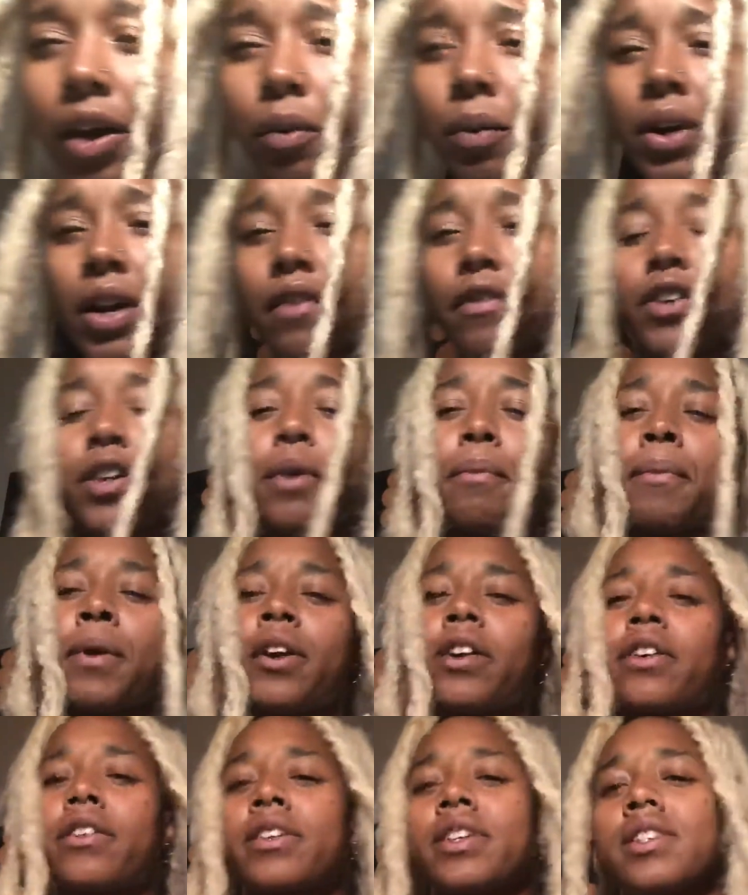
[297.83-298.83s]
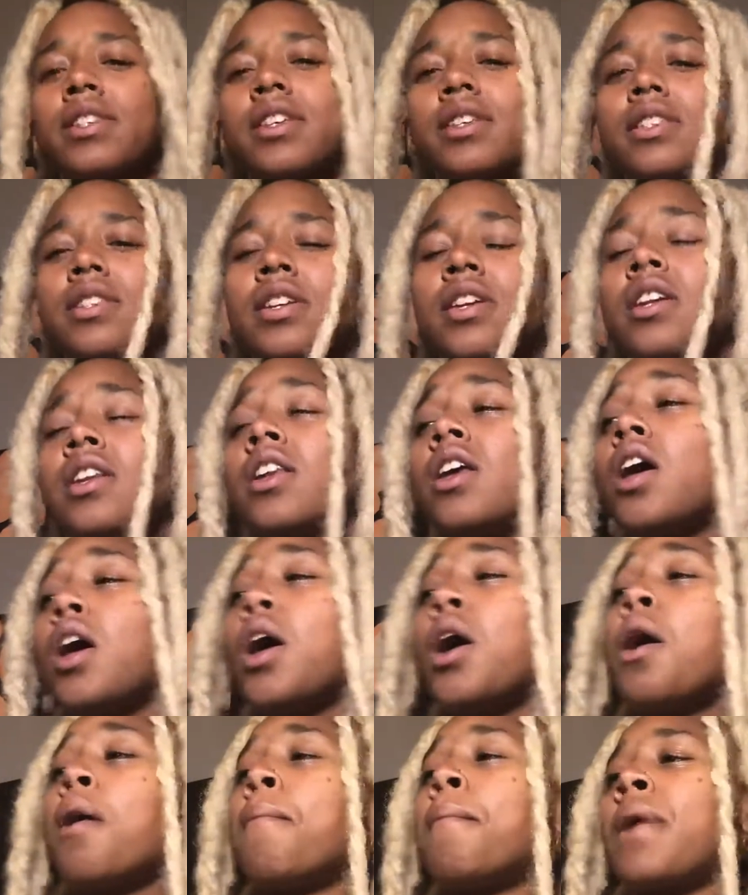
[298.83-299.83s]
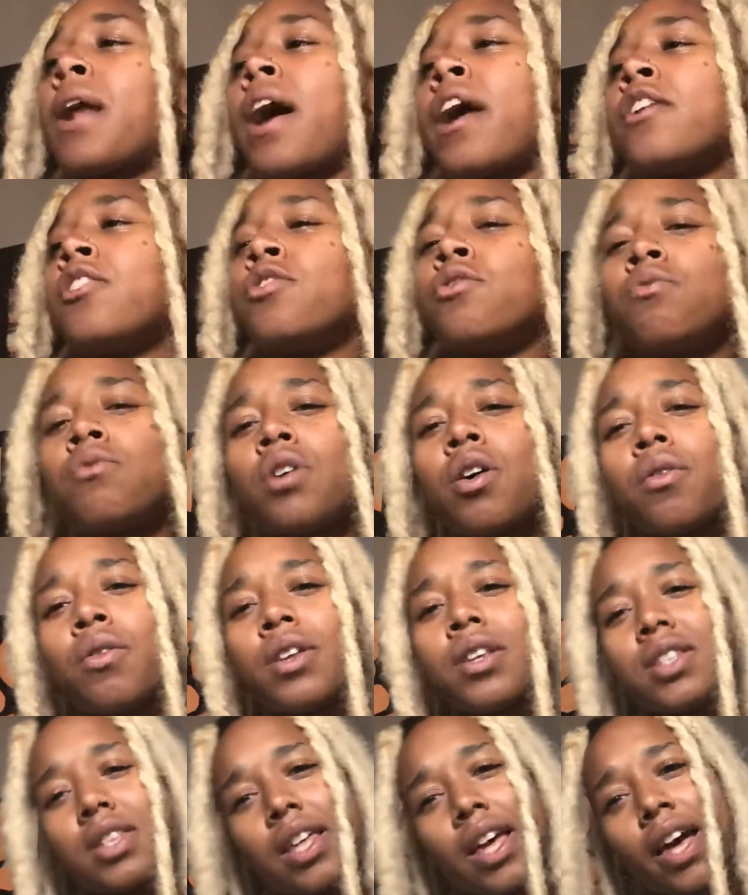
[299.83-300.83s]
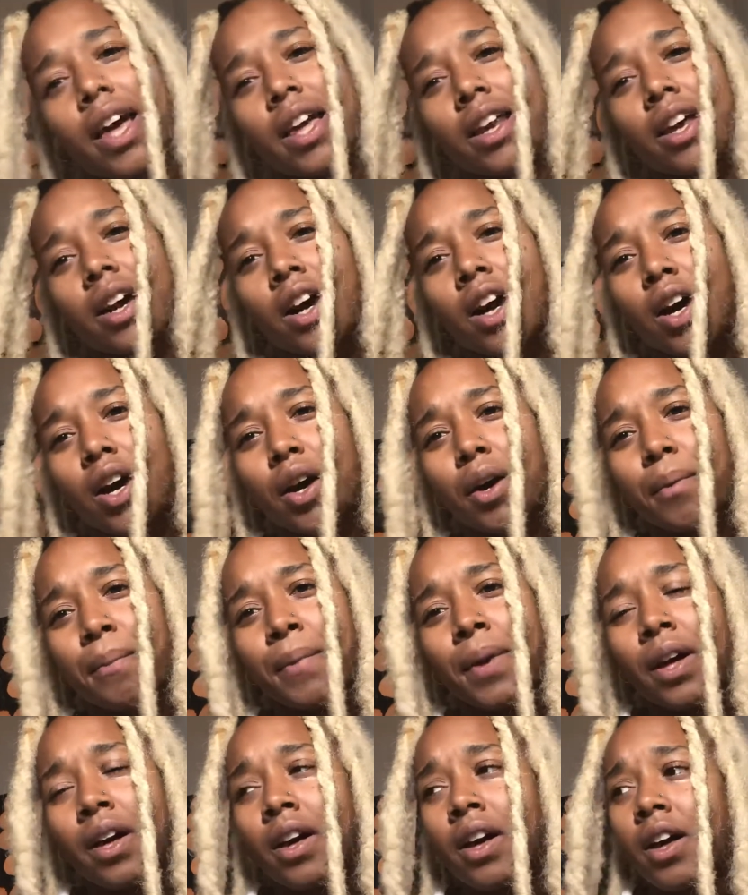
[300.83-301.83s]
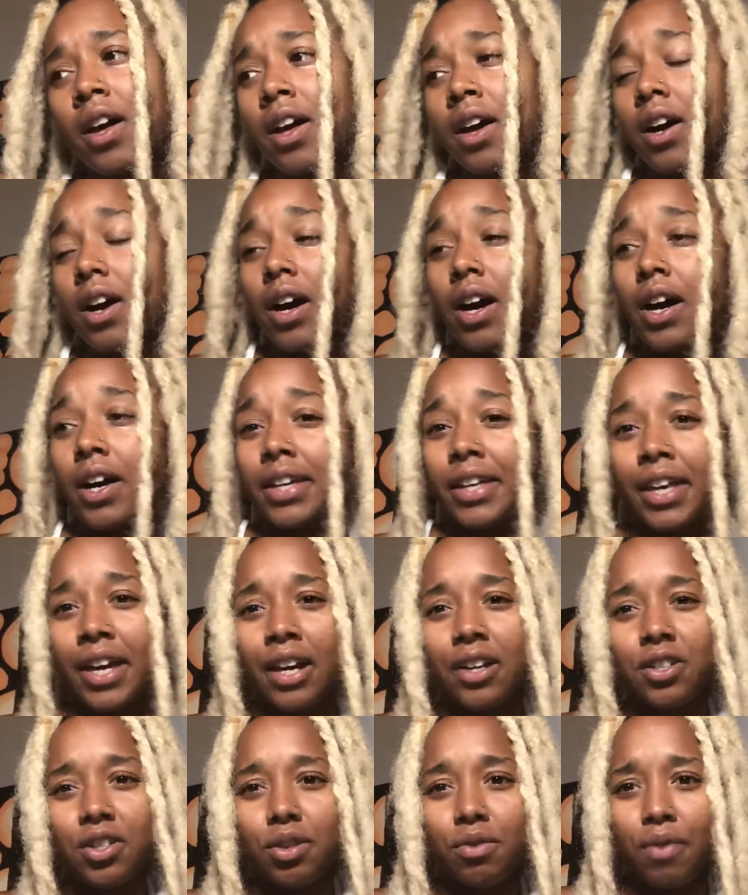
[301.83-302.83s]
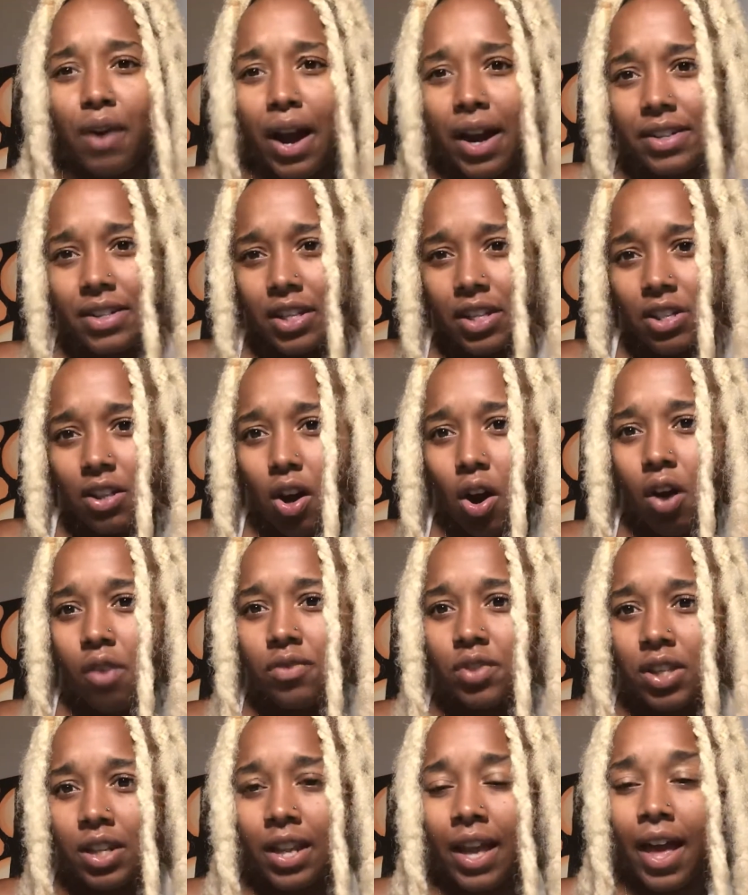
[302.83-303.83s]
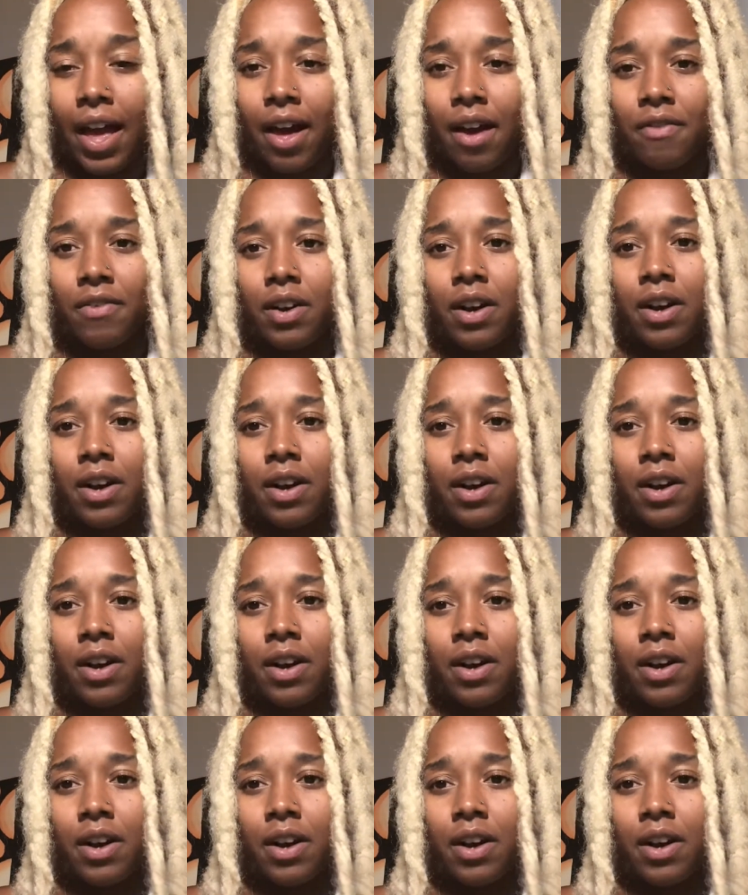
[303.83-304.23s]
whatever your Mercury sits in. But I do notice that Cancer risings often have